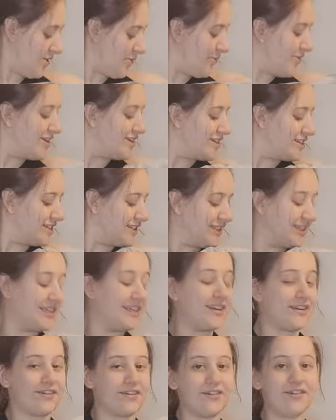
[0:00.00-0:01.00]
which is
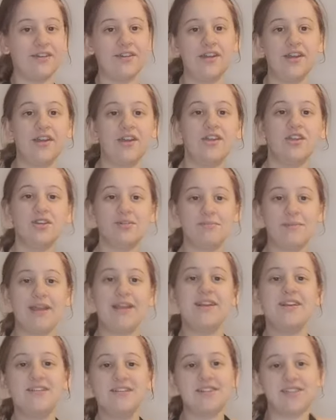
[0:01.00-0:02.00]
here, you may
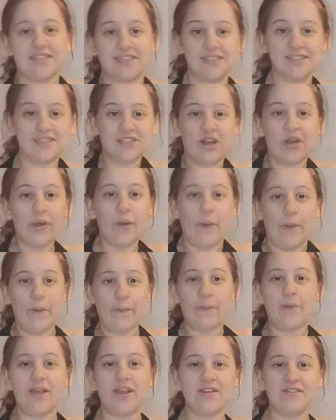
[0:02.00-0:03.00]
notice
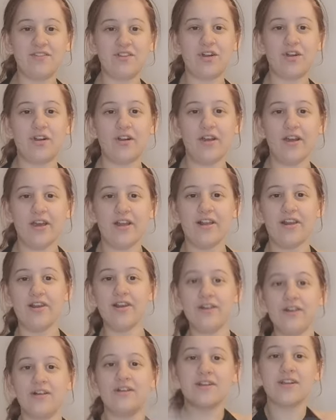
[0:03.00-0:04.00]
we have got
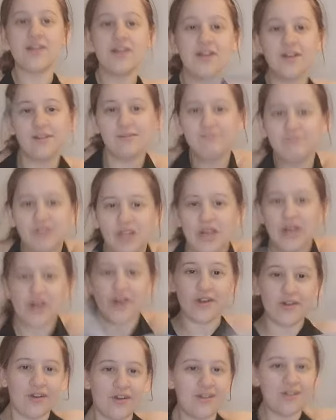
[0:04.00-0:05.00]
long arms,
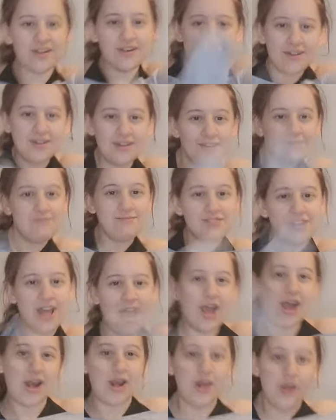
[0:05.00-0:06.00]
long arms,
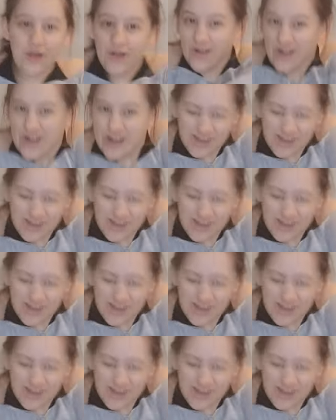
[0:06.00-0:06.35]
long